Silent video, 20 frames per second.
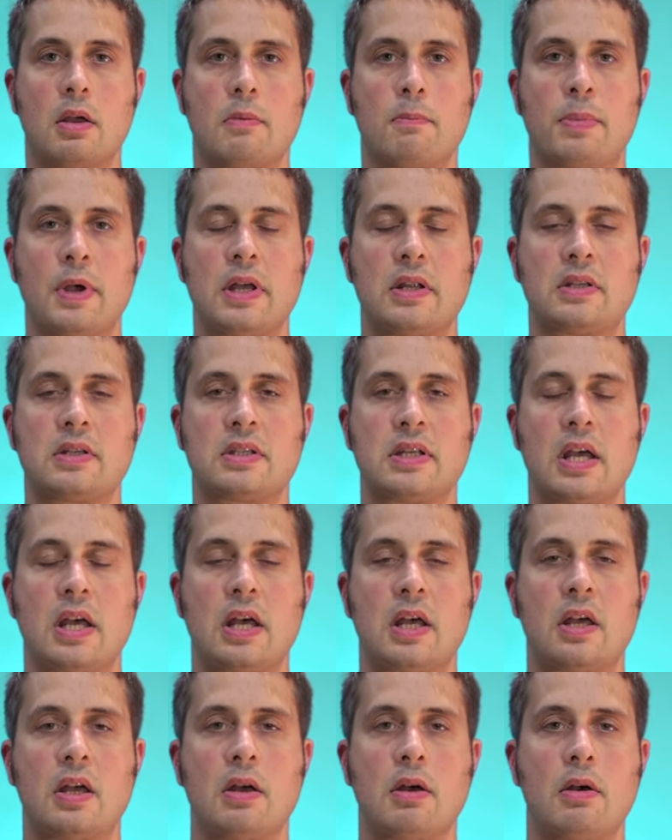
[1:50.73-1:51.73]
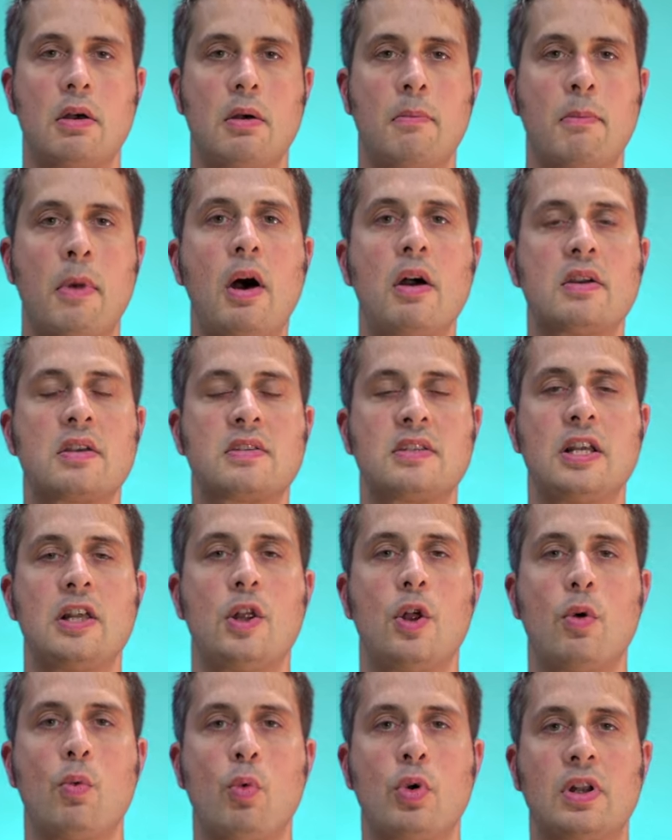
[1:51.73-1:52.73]
But Mark
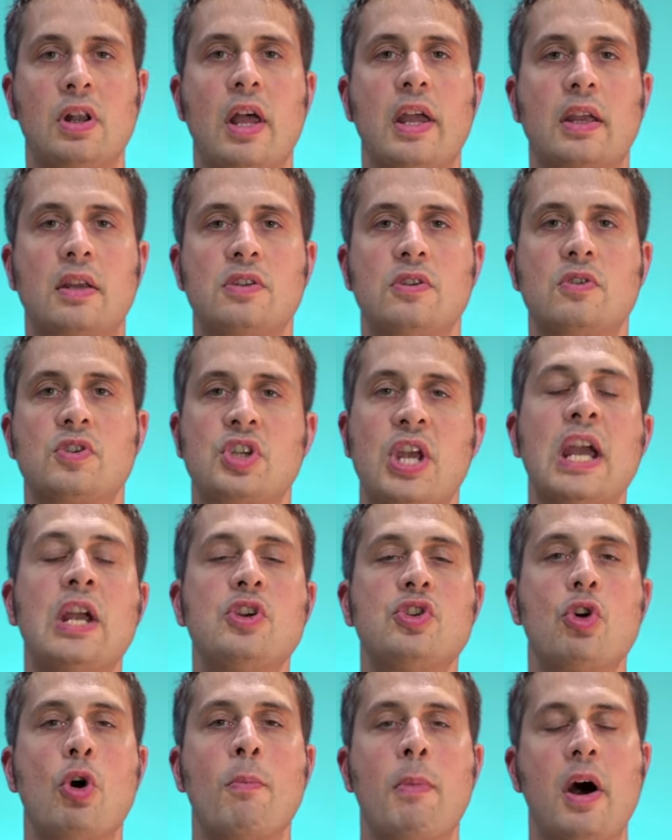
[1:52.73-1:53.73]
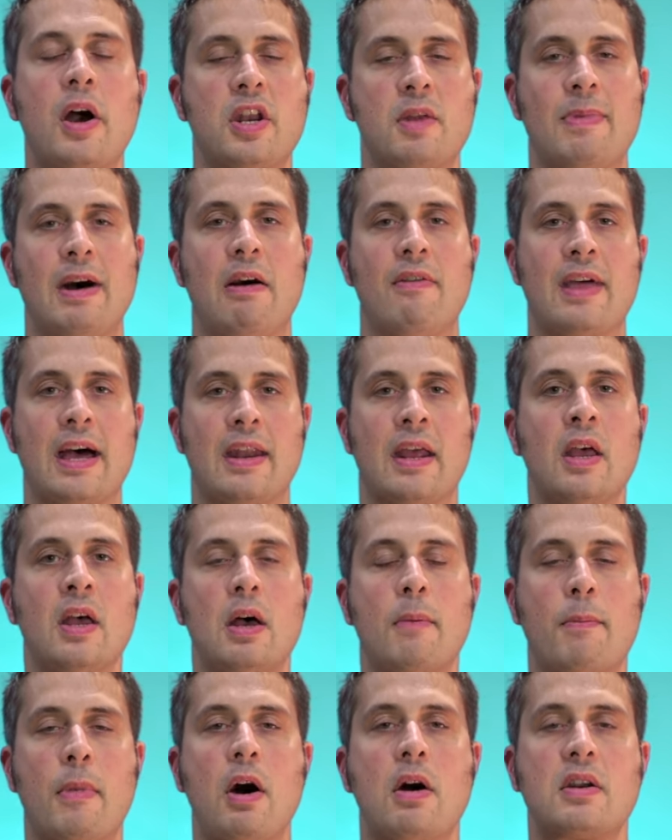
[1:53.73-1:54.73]
Steele would like to change your mind about that.
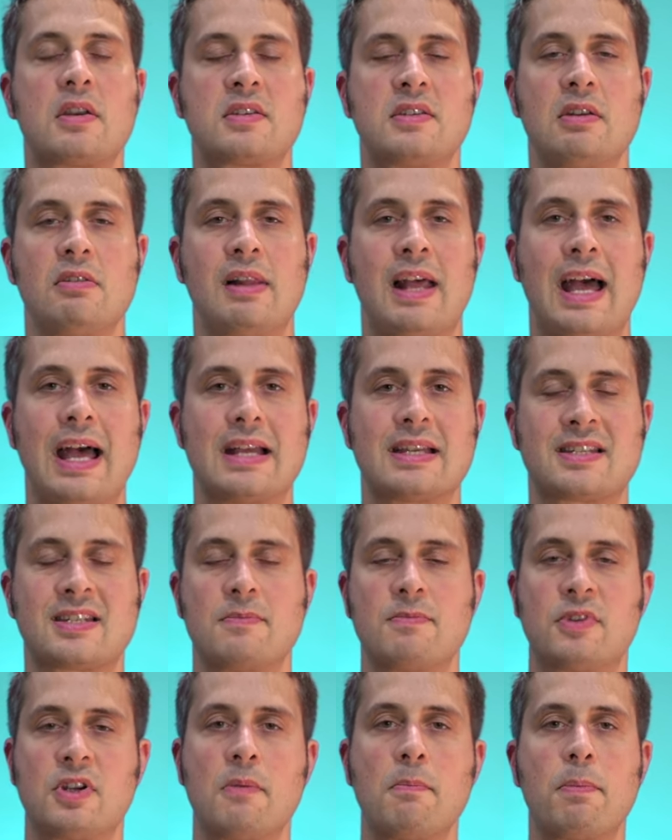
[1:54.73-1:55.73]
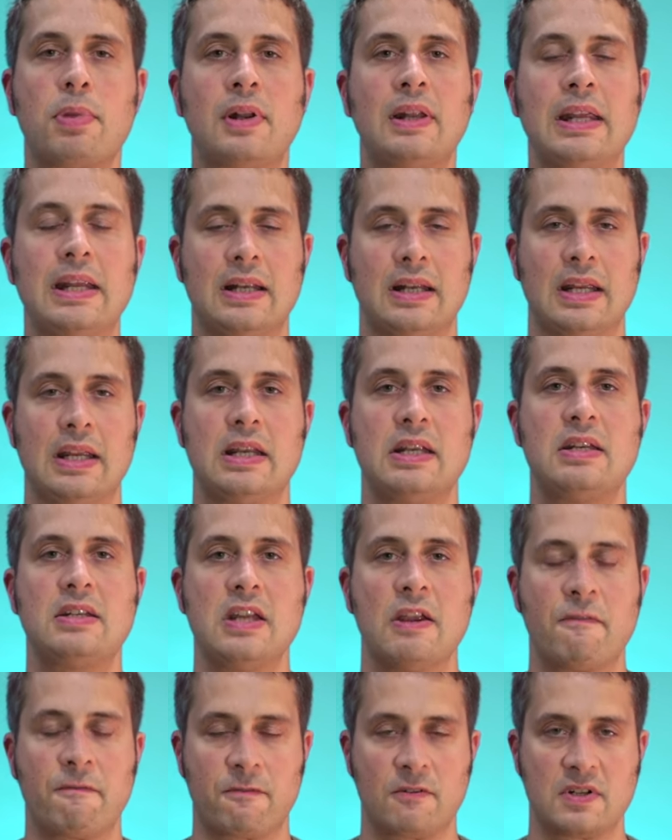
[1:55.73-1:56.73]
Mark Steele has some completely
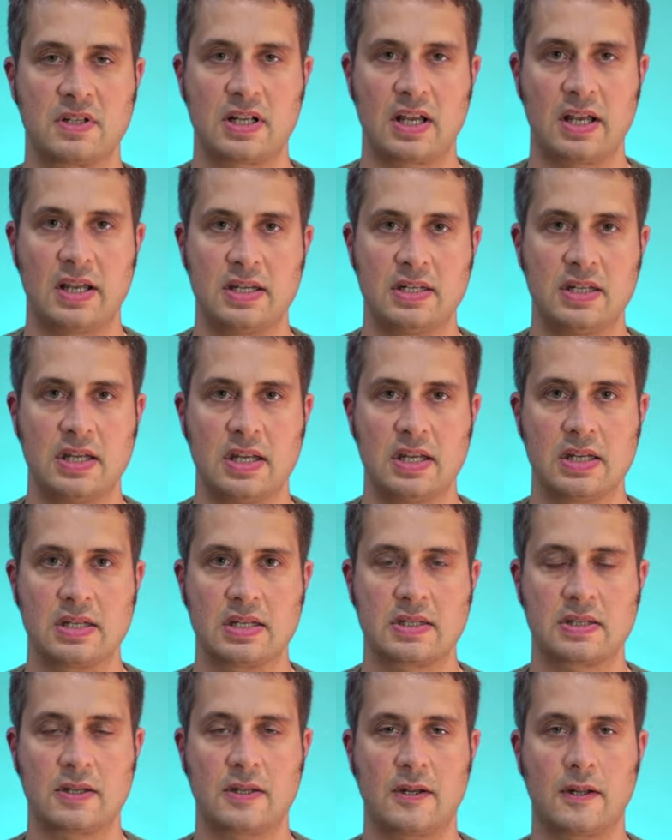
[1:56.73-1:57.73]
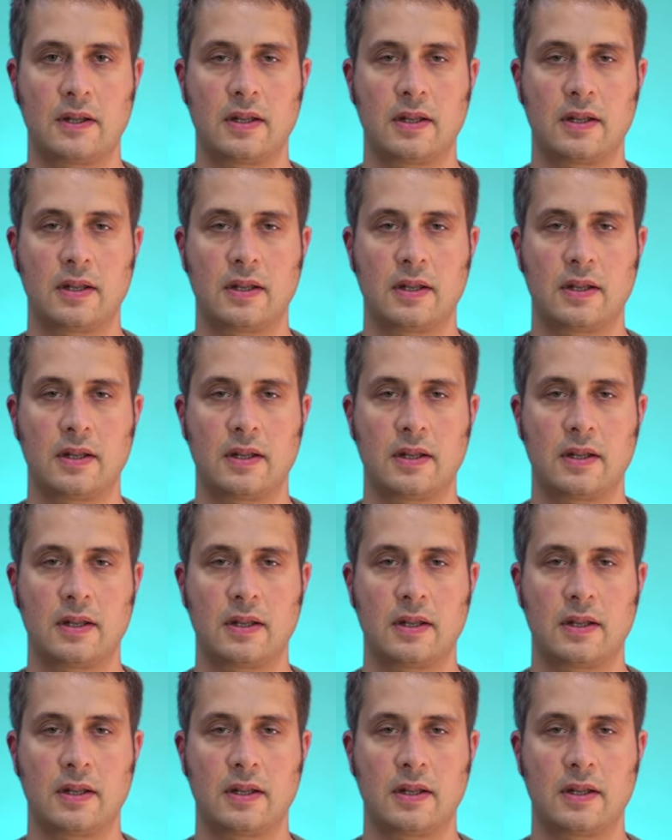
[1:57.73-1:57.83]
different ideas.